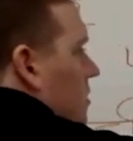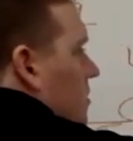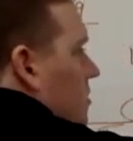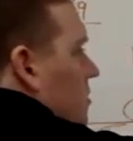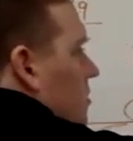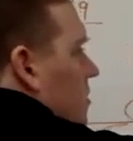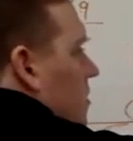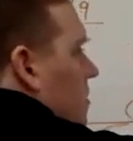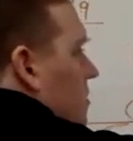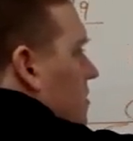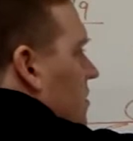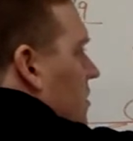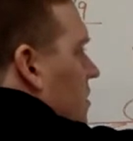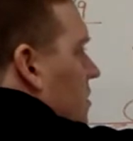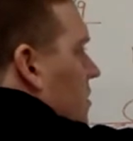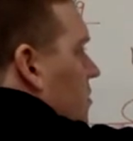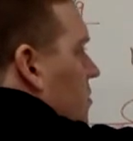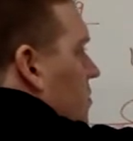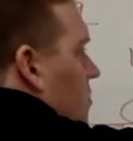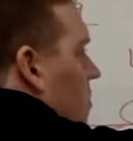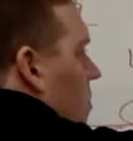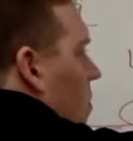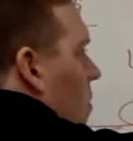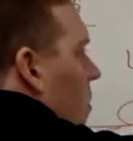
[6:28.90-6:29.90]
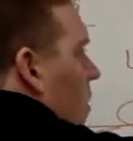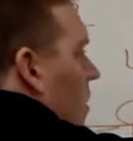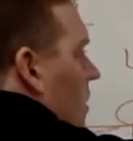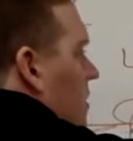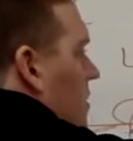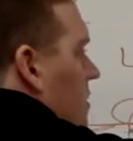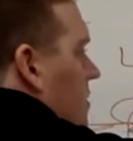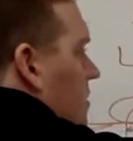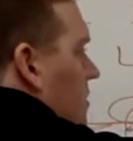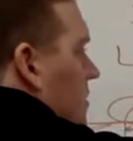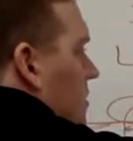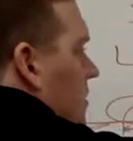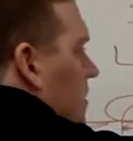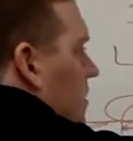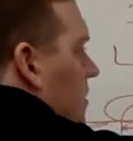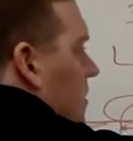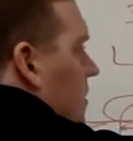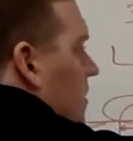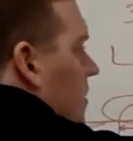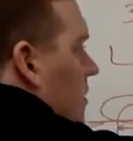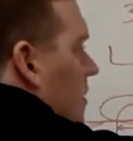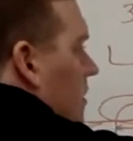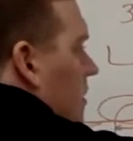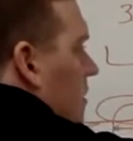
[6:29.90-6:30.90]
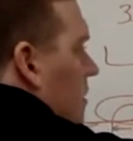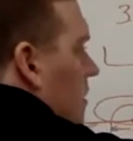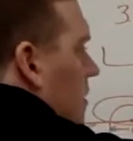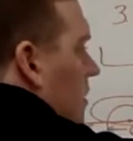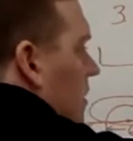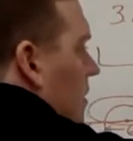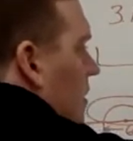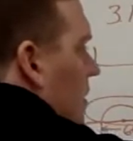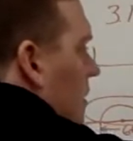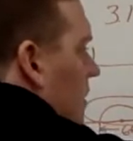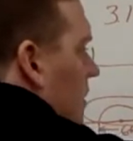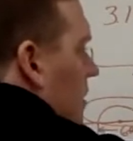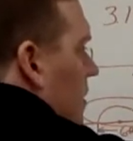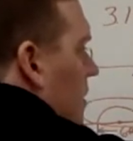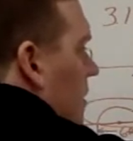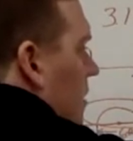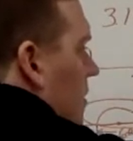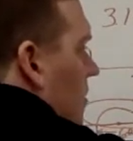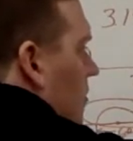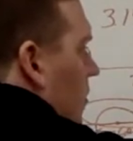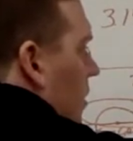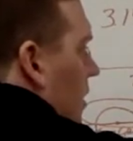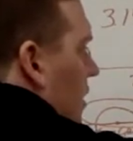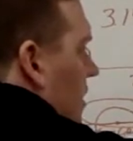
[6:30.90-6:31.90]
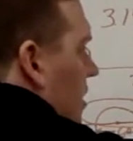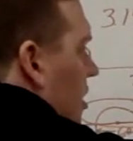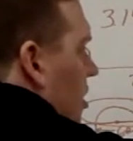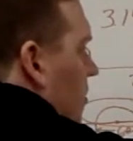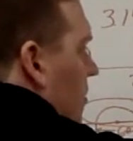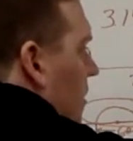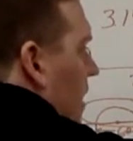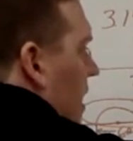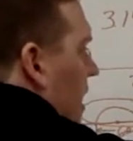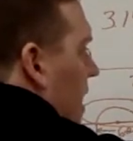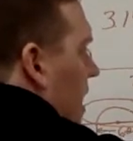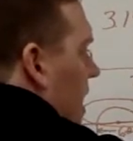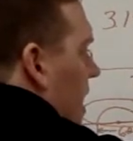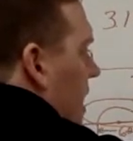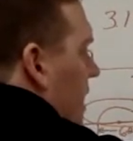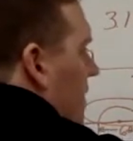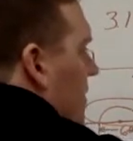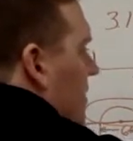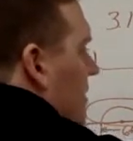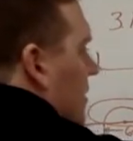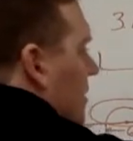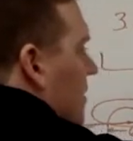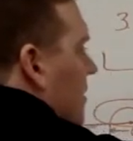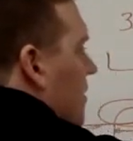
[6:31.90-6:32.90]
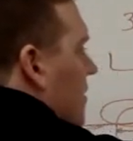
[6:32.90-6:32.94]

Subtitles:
2 goes into 2 once. Bring down my 8.